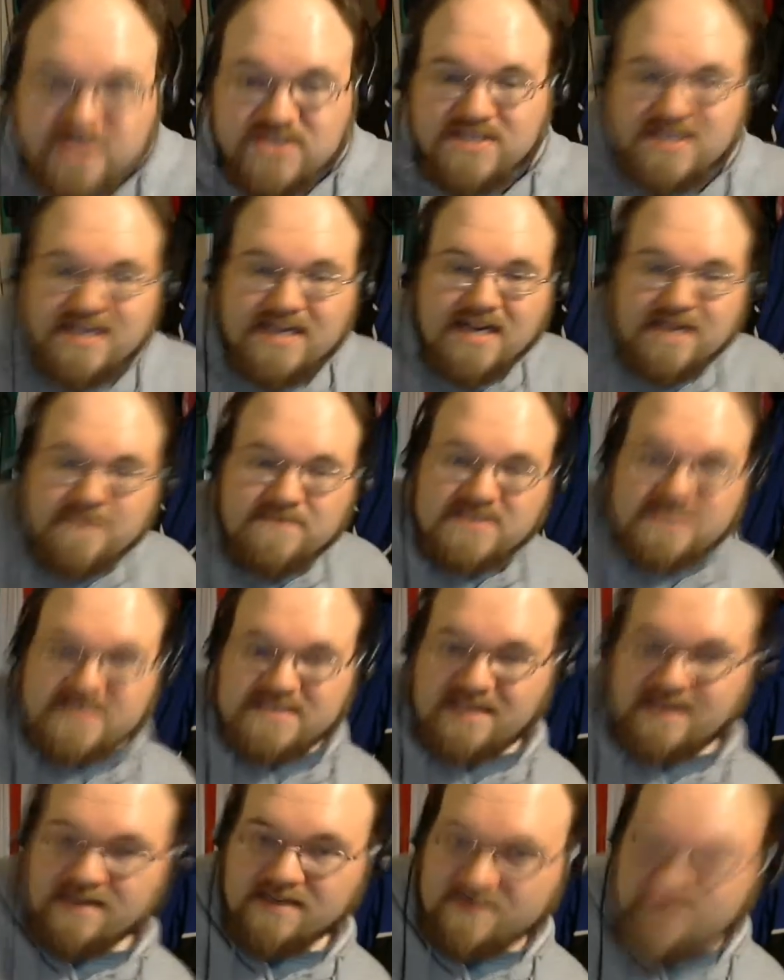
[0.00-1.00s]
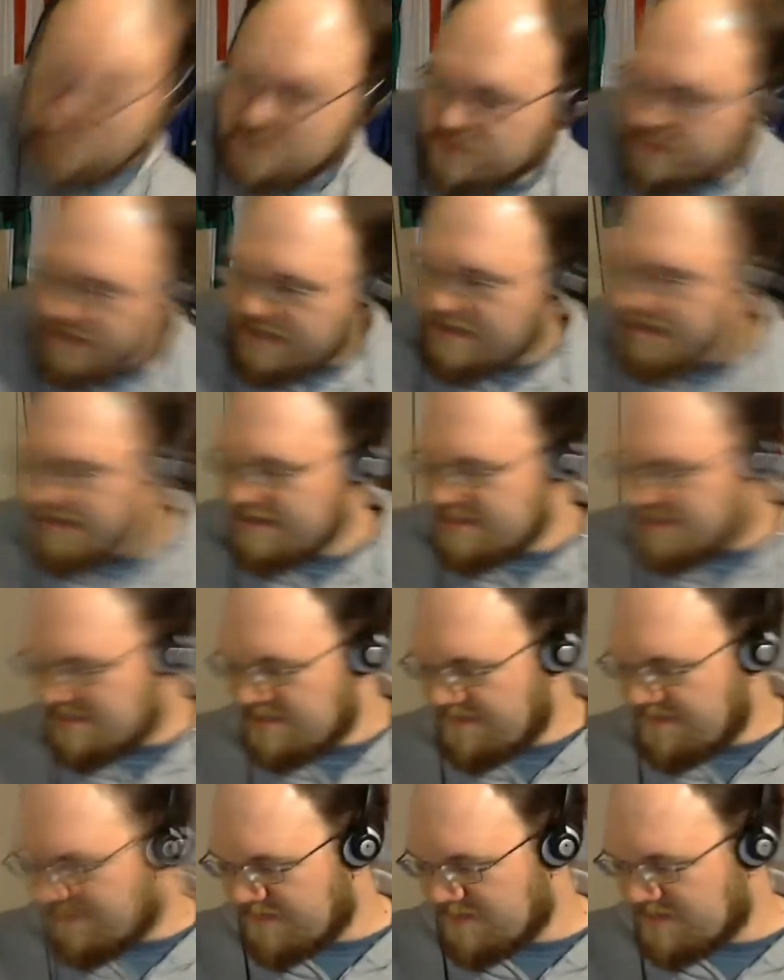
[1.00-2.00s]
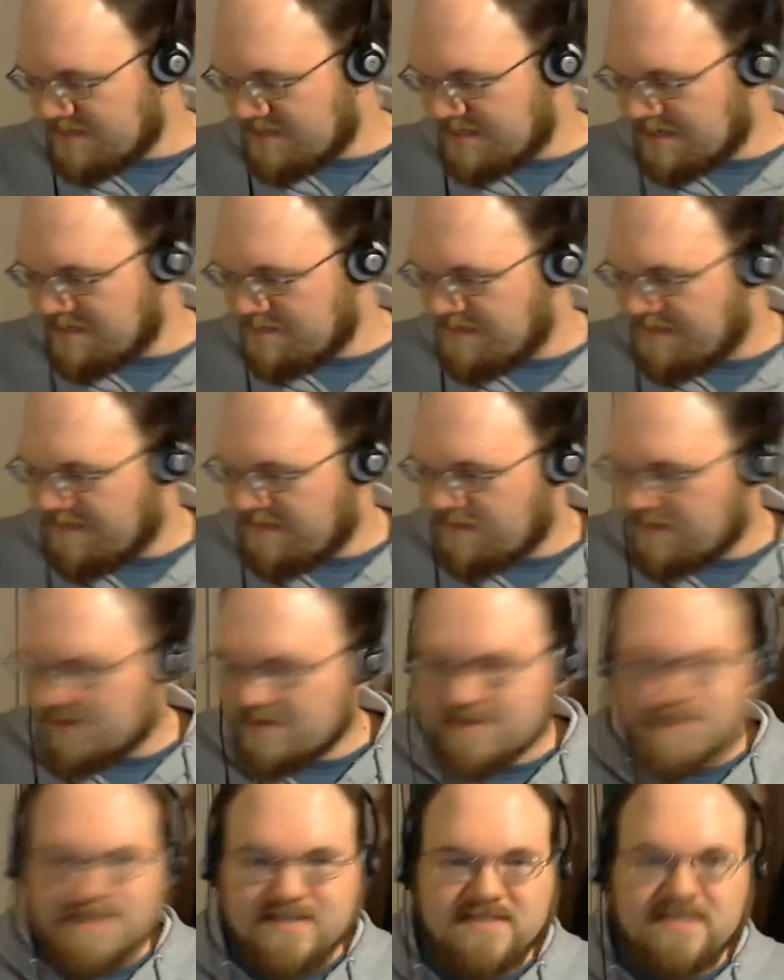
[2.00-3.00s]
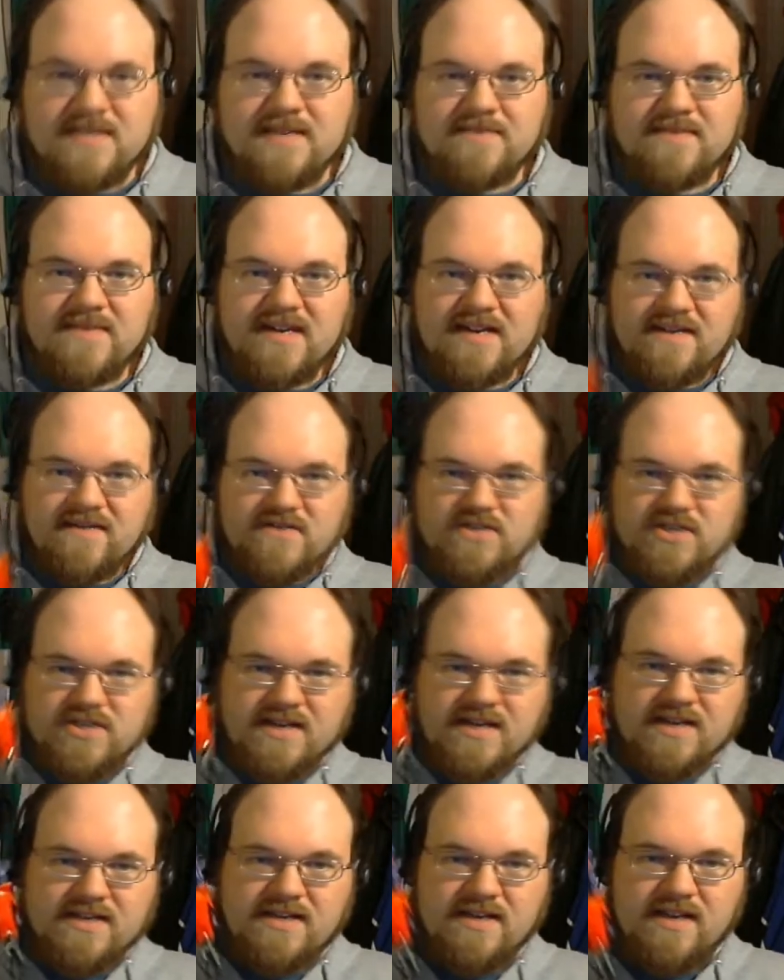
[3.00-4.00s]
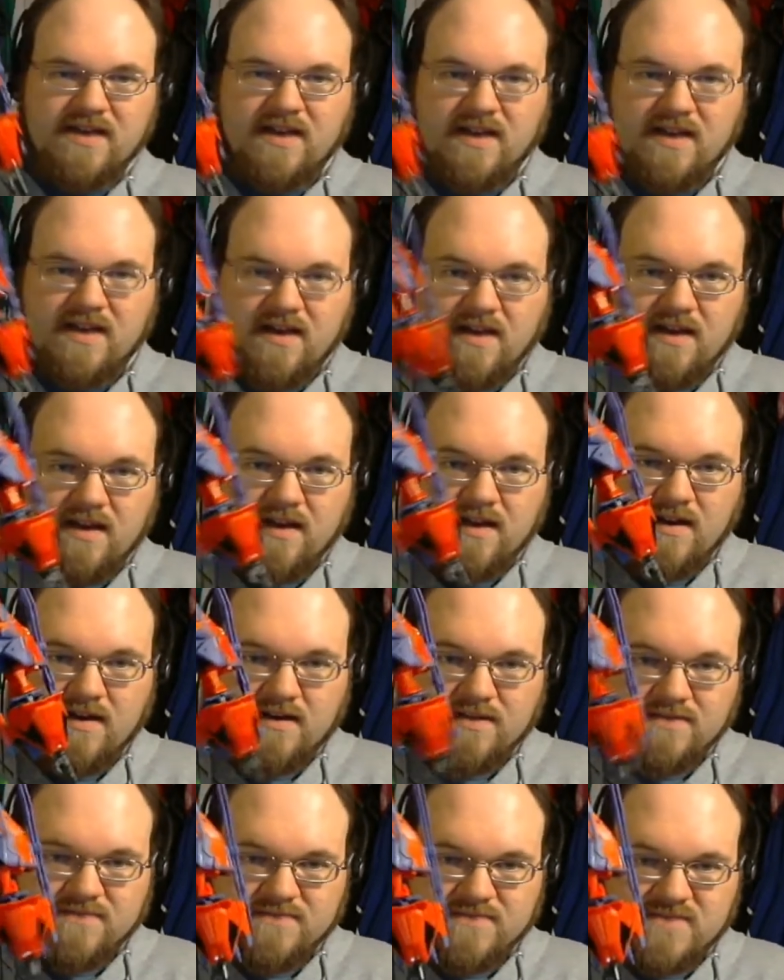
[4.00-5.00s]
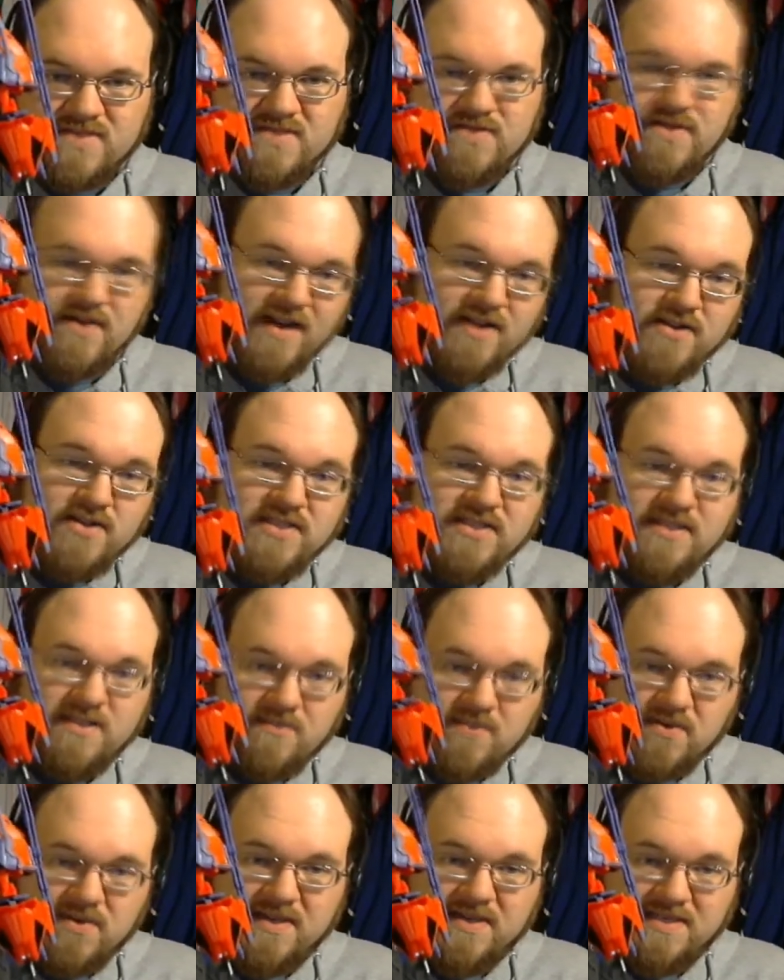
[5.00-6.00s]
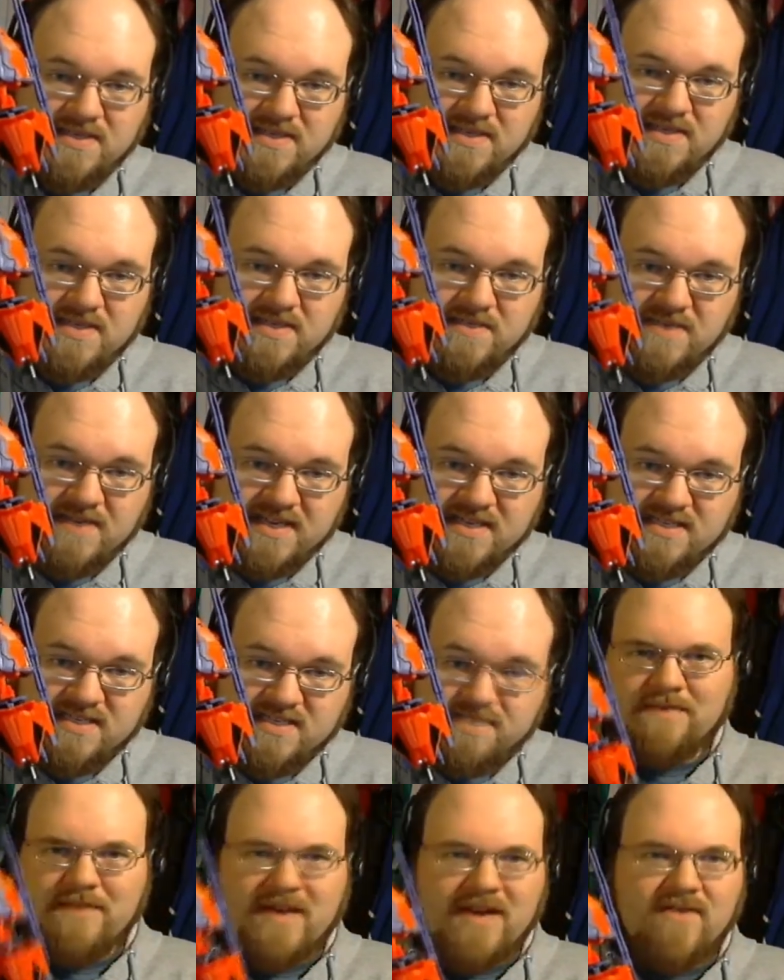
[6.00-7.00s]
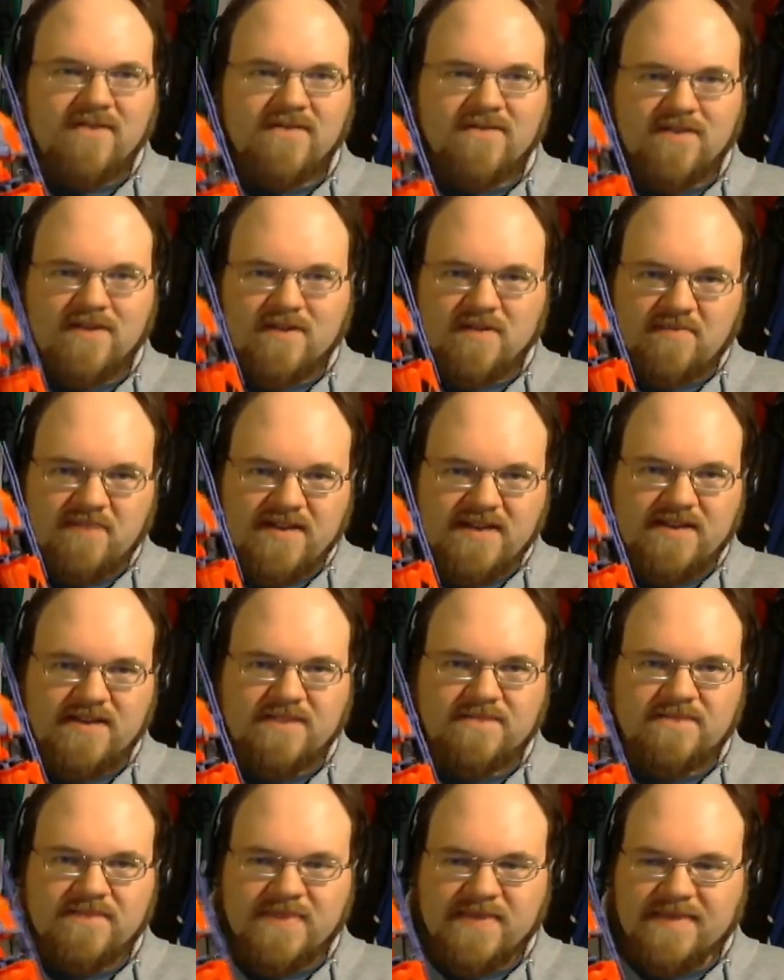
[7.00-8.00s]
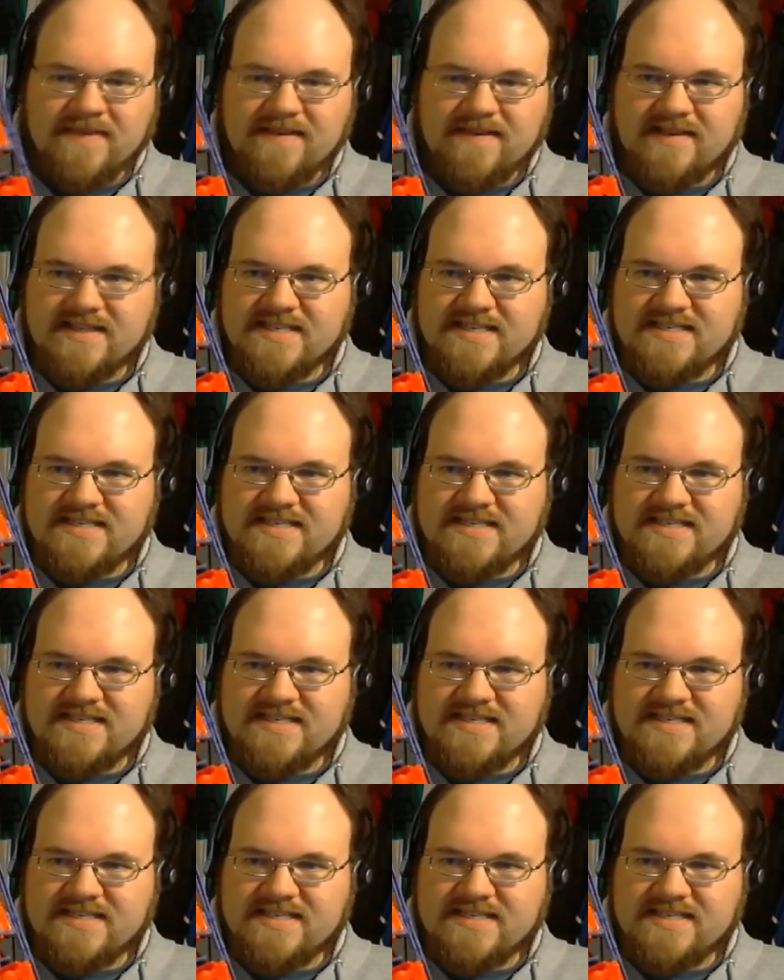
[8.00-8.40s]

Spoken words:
got him to stand up straight. This is the first time I've ever done this, and I'm kind of shocked. So you're actually seeing Bruticus at his best. My overall opinion is